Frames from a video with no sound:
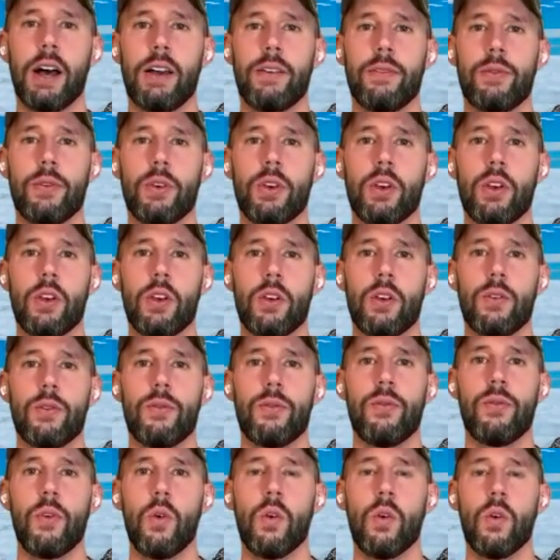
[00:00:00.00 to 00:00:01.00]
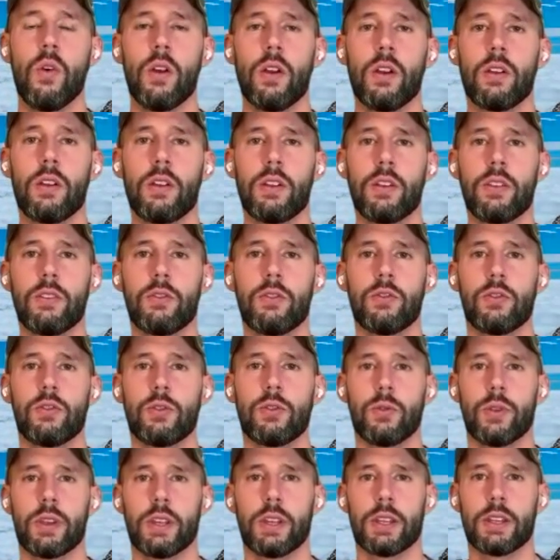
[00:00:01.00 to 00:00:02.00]
5, 4,
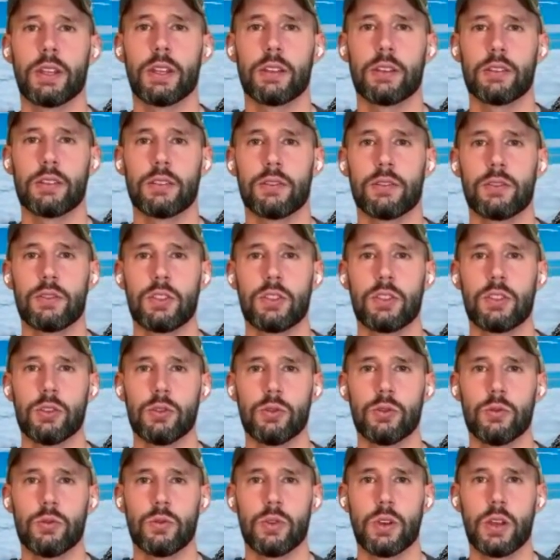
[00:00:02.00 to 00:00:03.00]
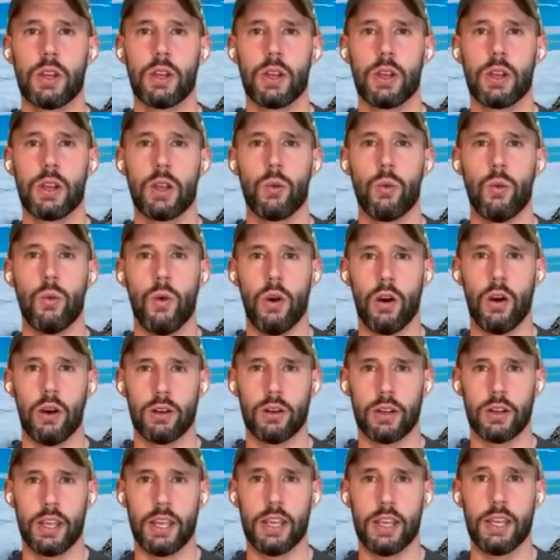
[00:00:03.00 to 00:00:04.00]
3, 2,
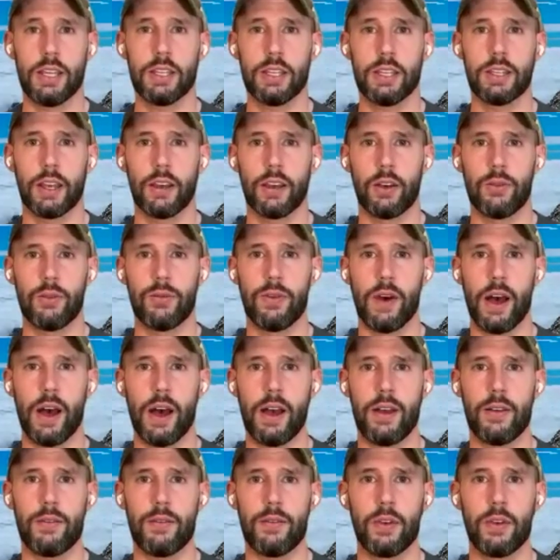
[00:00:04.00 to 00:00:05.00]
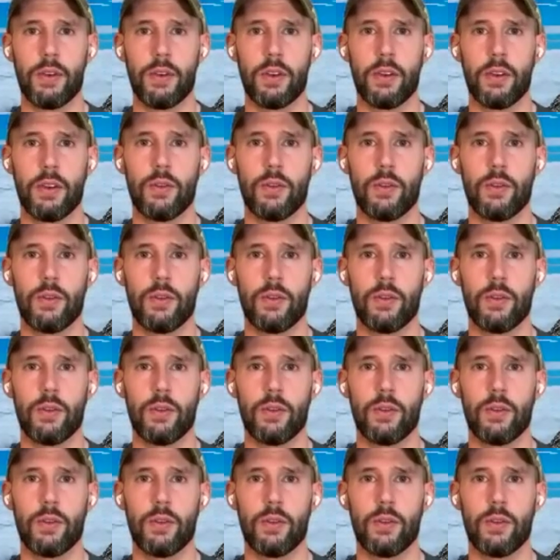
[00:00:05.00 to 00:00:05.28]
1. Inhale. 5,